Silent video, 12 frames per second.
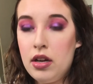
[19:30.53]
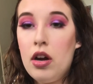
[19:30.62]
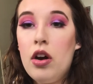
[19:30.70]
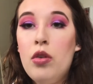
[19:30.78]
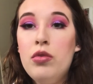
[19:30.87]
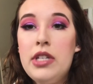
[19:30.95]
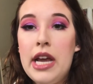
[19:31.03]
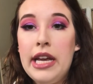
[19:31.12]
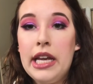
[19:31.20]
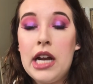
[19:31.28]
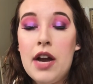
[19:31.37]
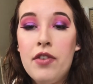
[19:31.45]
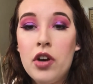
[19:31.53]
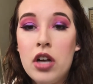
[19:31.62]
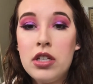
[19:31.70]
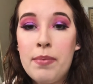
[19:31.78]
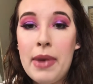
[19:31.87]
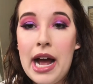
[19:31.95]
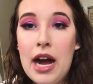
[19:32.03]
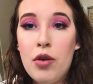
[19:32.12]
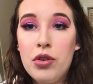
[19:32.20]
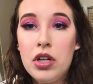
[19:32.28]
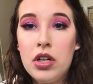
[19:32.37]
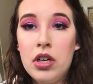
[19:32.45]
Oh dang it, I forgot to
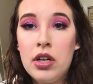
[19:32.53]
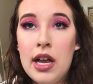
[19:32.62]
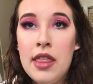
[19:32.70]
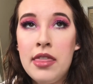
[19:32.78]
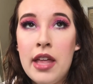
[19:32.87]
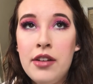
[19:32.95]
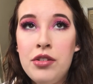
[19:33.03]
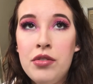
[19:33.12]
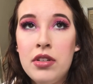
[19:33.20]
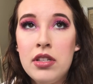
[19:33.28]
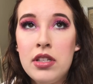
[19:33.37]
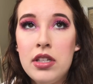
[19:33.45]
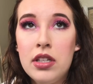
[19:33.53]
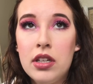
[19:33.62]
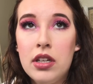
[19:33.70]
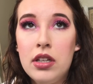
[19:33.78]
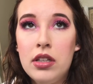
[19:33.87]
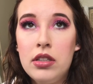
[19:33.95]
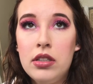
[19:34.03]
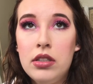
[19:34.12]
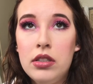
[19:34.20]
powder and then do concealer.